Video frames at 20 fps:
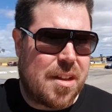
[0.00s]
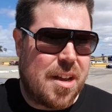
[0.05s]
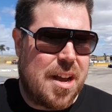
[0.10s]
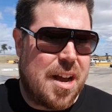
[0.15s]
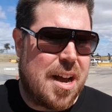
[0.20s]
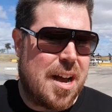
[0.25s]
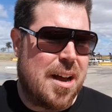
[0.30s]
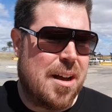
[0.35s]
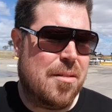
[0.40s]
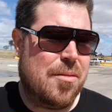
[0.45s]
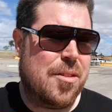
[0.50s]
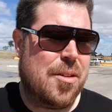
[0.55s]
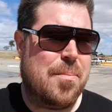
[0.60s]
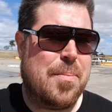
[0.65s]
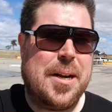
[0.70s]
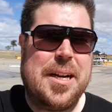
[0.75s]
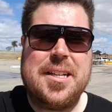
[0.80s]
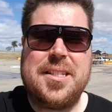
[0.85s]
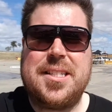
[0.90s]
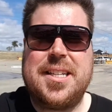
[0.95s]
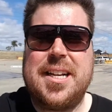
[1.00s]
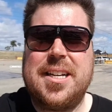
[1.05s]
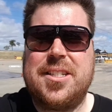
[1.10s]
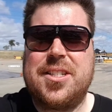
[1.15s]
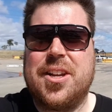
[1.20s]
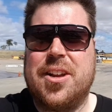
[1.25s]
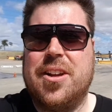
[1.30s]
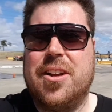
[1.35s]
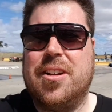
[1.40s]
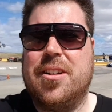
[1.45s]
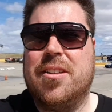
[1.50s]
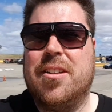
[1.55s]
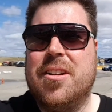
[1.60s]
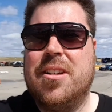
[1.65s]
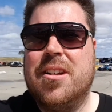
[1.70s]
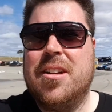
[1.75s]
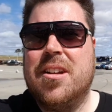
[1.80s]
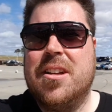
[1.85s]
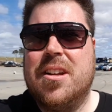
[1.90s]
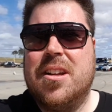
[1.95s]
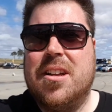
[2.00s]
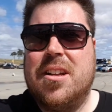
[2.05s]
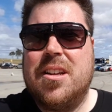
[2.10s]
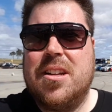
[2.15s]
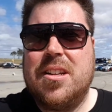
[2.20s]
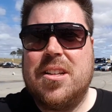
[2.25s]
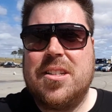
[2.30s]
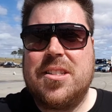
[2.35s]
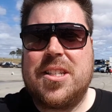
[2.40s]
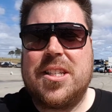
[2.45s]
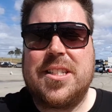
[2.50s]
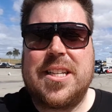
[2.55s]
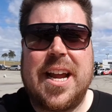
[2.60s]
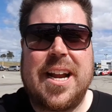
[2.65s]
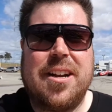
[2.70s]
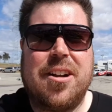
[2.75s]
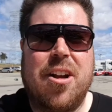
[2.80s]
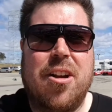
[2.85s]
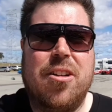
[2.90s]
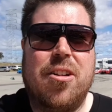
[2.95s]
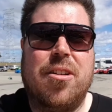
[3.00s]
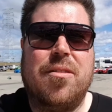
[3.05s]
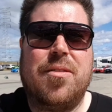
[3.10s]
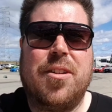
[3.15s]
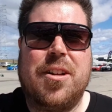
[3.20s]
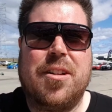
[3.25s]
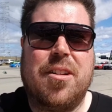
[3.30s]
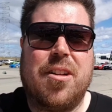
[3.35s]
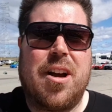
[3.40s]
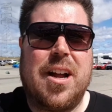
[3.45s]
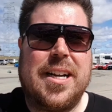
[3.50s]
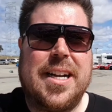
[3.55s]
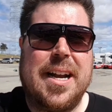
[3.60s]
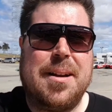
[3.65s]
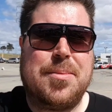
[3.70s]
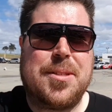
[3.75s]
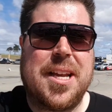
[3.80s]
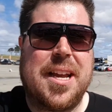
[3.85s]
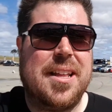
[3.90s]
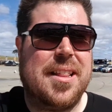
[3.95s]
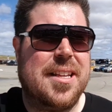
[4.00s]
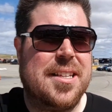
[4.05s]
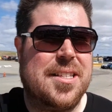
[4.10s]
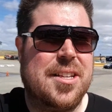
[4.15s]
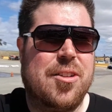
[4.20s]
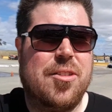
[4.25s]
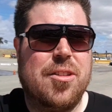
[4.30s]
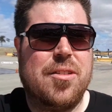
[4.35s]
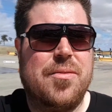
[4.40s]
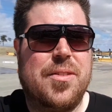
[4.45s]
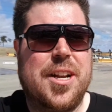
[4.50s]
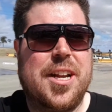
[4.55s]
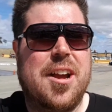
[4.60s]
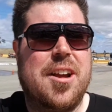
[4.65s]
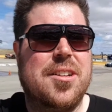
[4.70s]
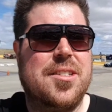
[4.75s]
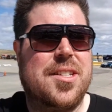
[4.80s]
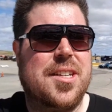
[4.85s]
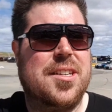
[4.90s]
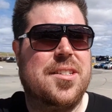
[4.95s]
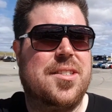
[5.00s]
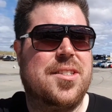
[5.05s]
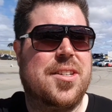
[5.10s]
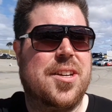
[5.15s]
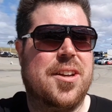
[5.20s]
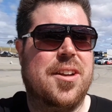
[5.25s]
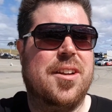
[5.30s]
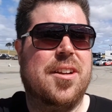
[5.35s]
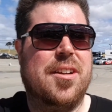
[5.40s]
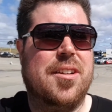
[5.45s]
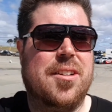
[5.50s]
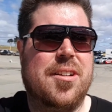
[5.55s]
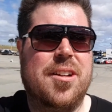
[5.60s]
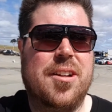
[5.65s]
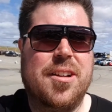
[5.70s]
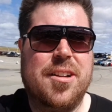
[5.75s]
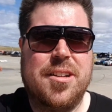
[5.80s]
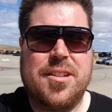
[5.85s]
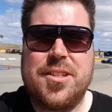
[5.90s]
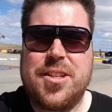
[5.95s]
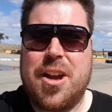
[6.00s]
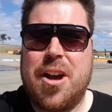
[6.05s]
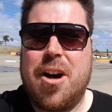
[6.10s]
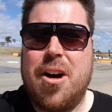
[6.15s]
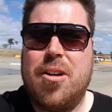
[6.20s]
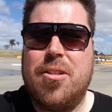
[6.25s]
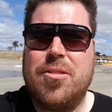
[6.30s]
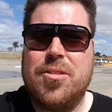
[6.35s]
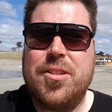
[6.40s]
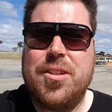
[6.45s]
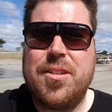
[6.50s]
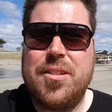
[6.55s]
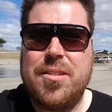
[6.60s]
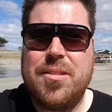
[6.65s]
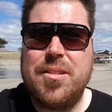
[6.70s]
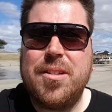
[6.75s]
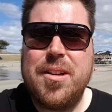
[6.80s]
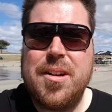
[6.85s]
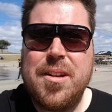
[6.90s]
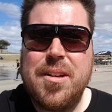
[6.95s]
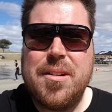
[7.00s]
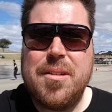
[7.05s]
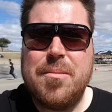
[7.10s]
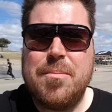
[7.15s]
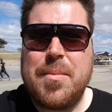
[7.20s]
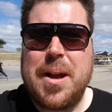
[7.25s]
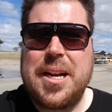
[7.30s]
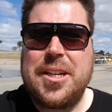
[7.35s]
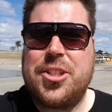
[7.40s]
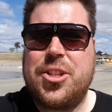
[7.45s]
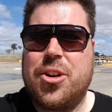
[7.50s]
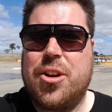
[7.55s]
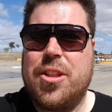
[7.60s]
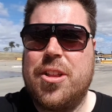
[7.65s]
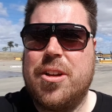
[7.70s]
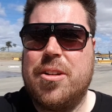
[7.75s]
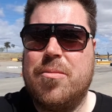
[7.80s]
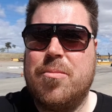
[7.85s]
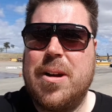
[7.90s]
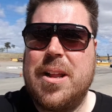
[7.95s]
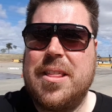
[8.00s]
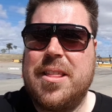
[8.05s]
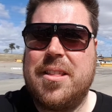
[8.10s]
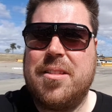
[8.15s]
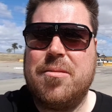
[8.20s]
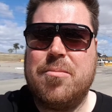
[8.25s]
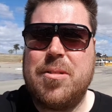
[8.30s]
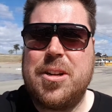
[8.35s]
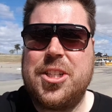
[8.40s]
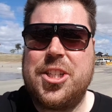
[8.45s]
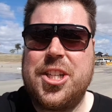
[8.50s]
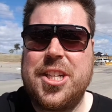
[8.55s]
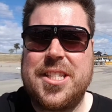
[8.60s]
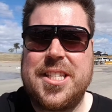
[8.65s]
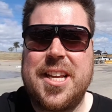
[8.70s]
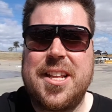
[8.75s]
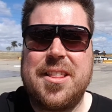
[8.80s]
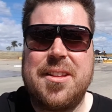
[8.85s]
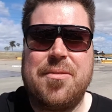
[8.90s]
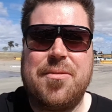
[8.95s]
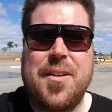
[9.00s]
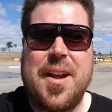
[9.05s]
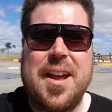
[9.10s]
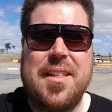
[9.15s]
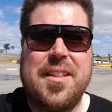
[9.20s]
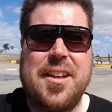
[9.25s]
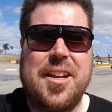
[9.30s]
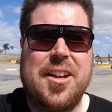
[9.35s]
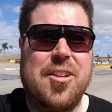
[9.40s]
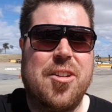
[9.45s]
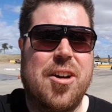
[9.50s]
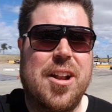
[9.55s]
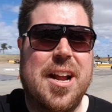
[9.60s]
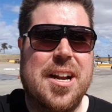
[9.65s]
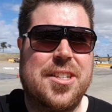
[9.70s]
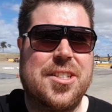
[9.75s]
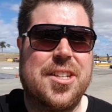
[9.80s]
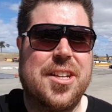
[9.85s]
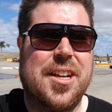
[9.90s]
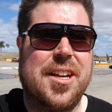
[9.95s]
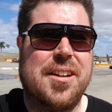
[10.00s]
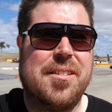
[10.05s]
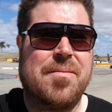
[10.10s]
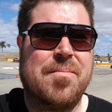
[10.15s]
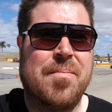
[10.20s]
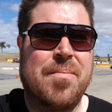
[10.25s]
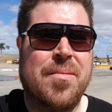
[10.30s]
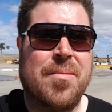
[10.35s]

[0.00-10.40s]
uh, the biggest thing to to take note of, and I keep saying this in all the videos, is to to hold. Make sure that when when shit's hitting the fan, that you're not actually